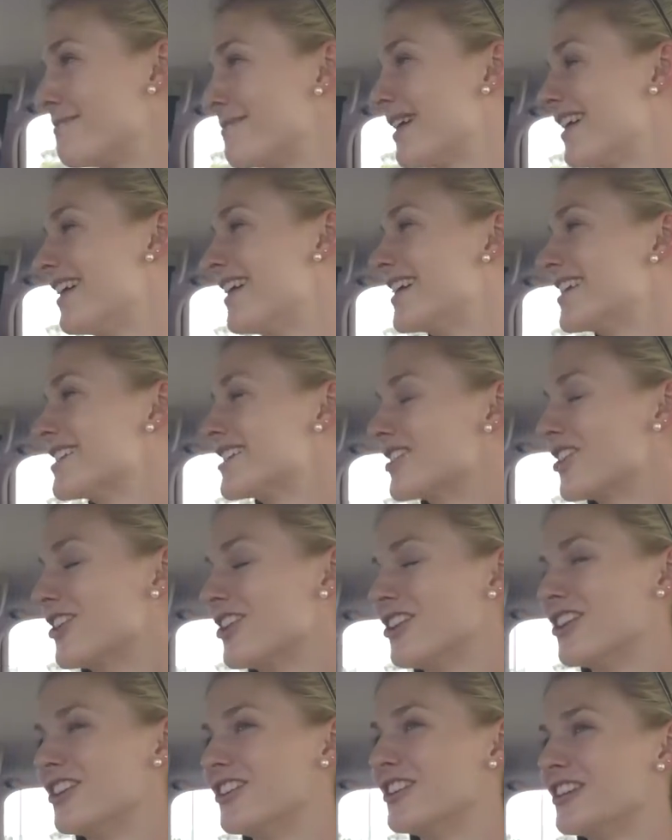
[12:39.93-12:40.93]
Yeah. So
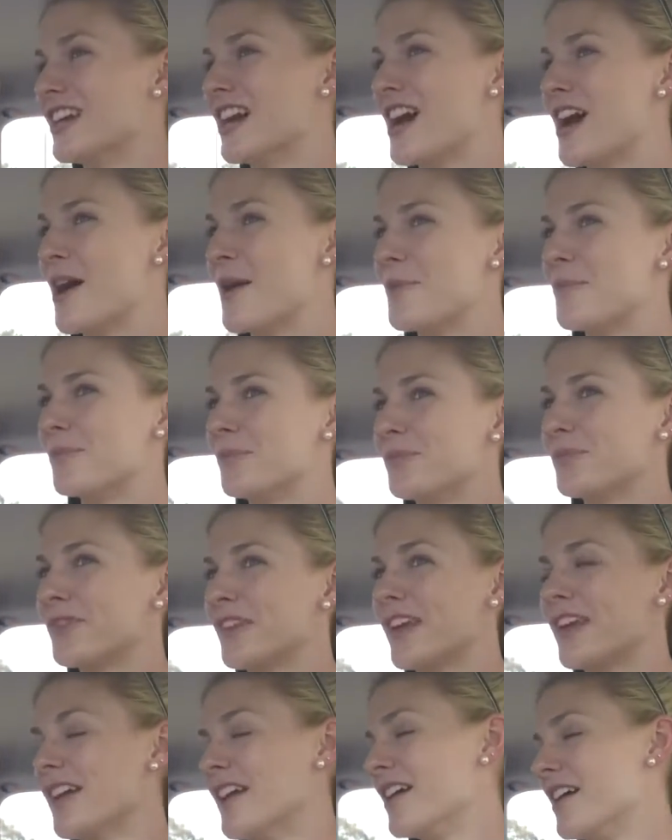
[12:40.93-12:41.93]

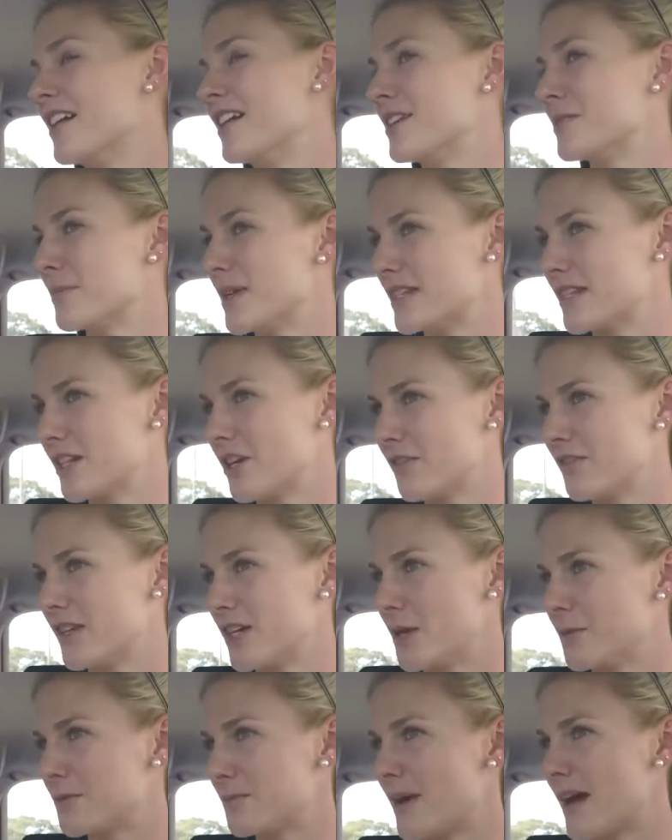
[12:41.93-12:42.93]
um, there's myself that
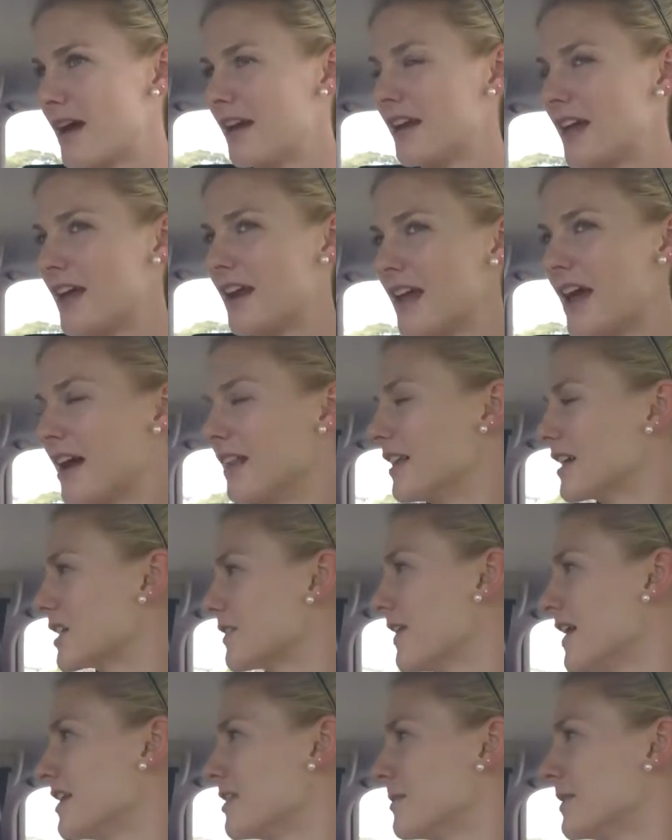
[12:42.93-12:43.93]
helps Matt and Alex
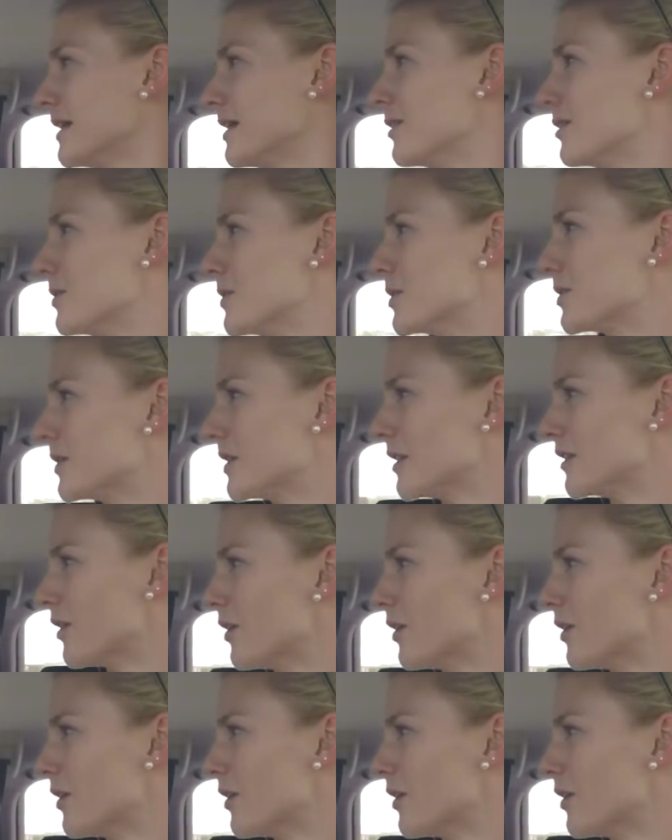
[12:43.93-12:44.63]
Vandermeer who was doing the